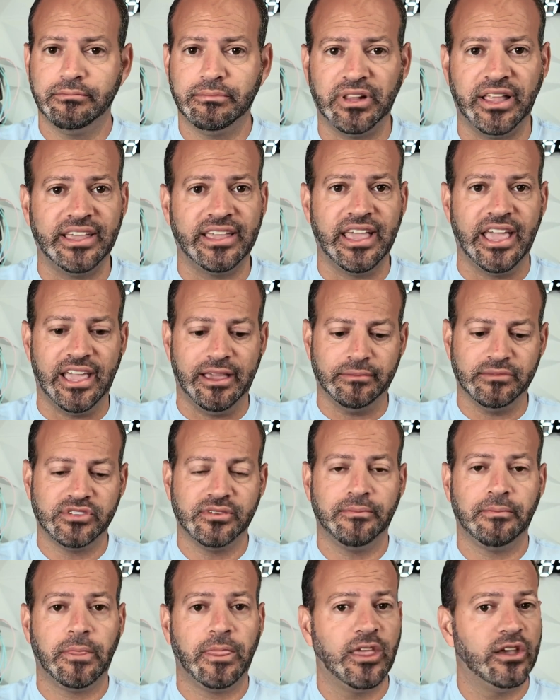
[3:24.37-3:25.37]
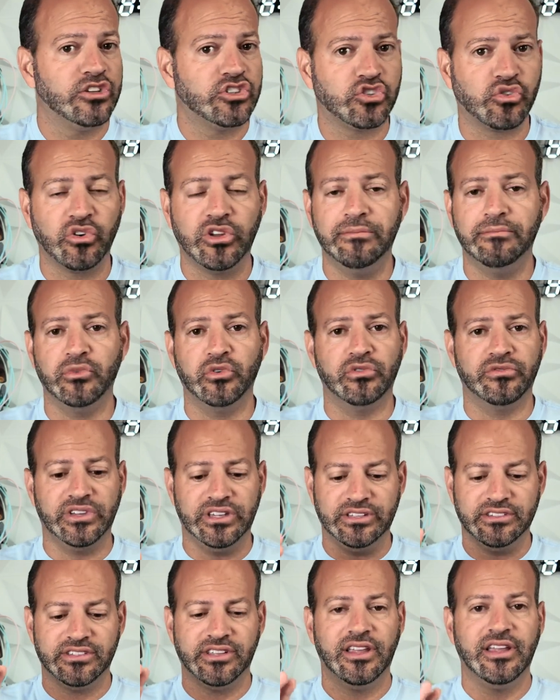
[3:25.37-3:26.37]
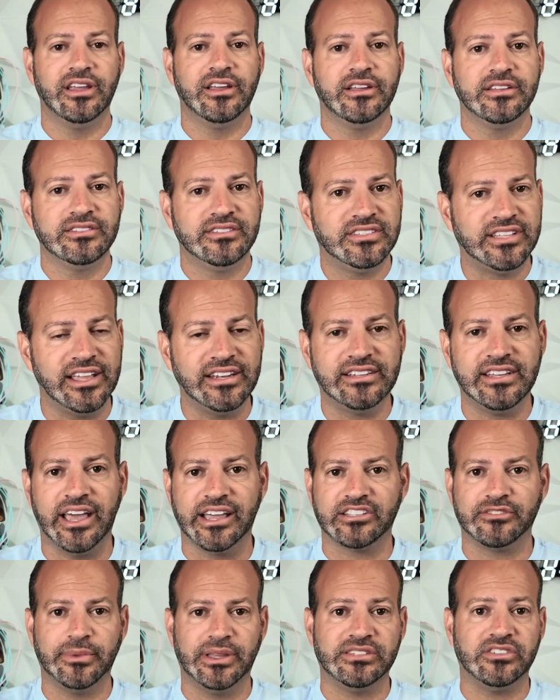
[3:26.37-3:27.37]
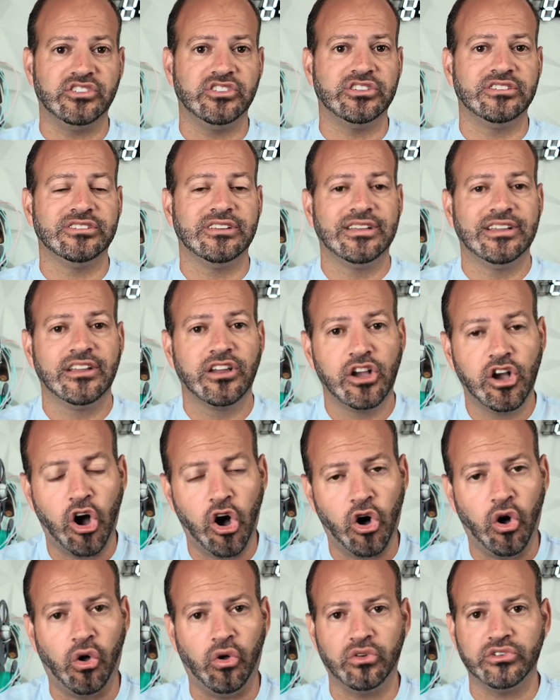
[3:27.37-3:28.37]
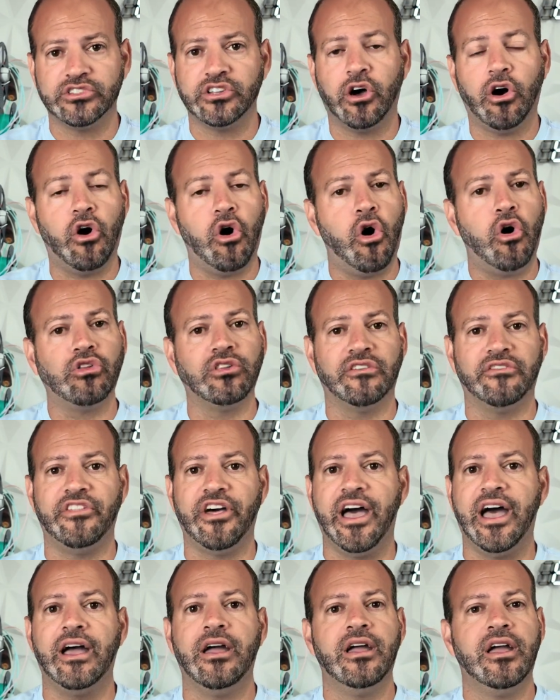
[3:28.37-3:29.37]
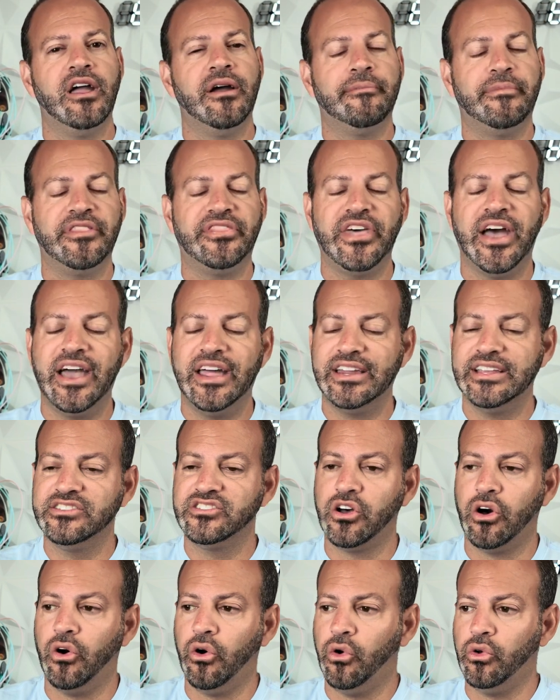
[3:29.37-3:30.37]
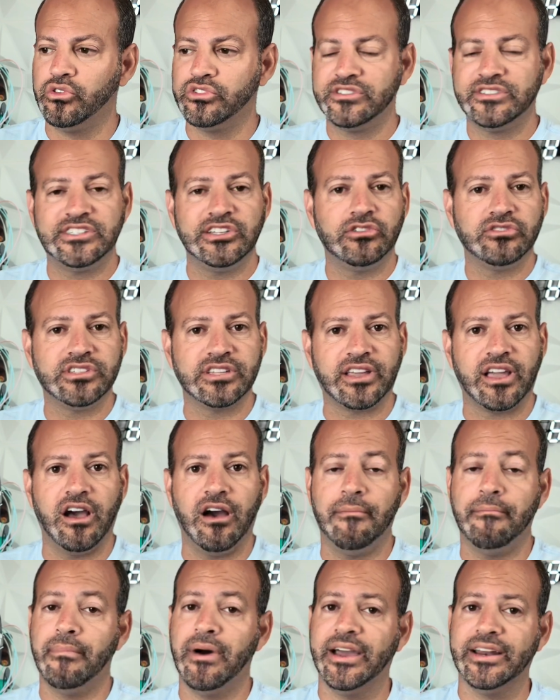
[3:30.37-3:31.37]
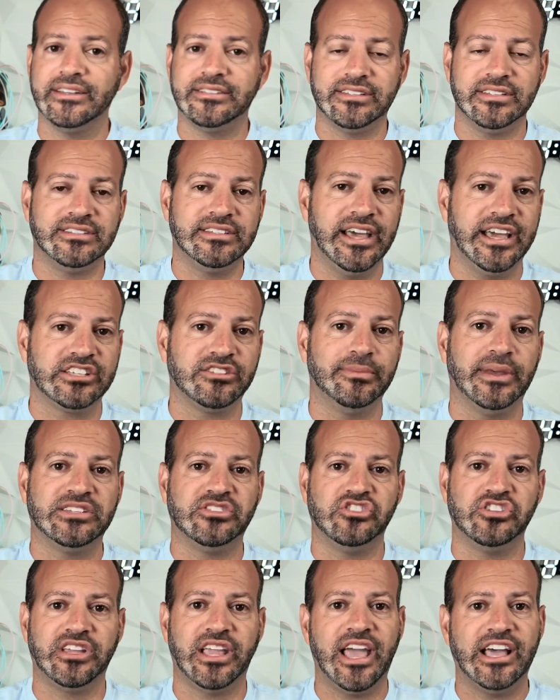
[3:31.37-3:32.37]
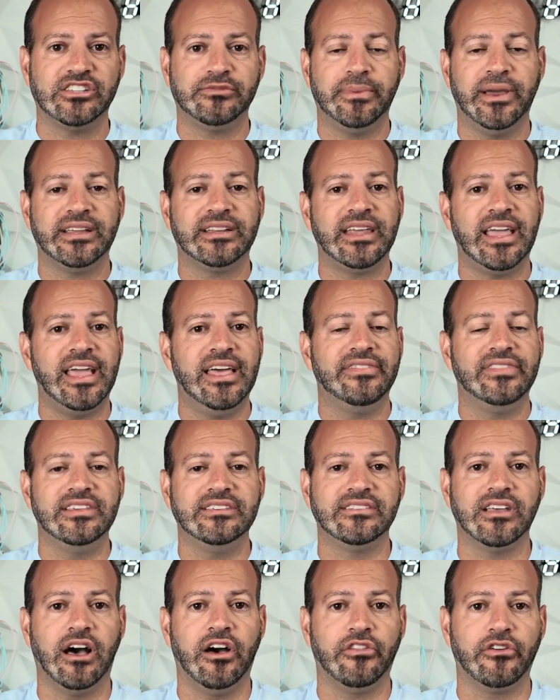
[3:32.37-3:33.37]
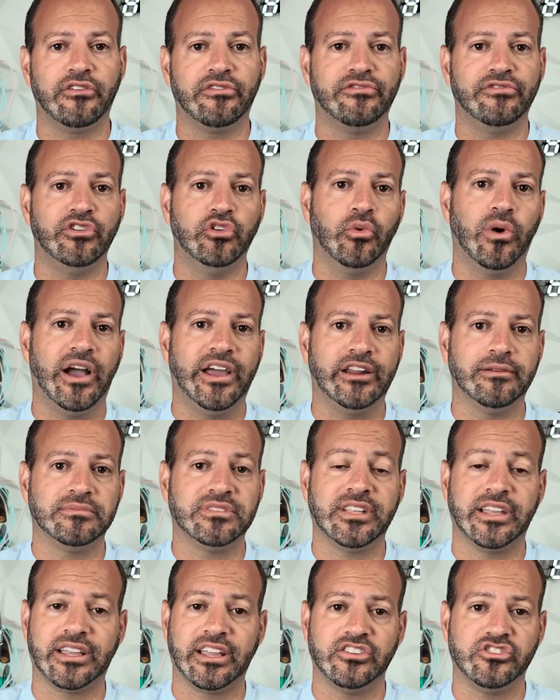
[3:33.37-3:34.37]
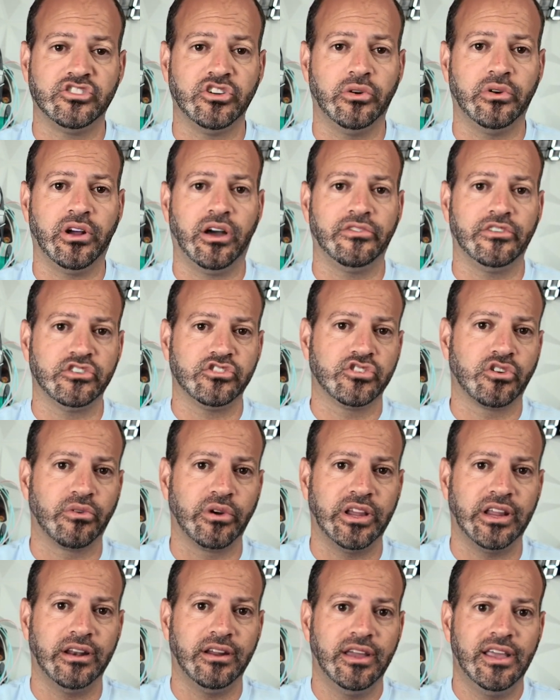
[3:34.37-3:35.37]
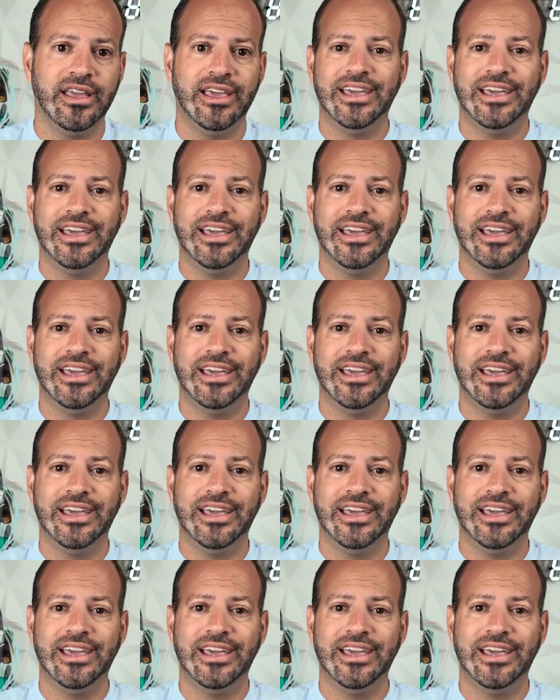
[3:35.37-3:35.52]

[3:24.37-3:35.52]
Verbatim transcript: Play games, stream movies, send text messages, calls, all of that. But that is all still to come, minus the text messaging aspect and these other few items like I showed on the screen.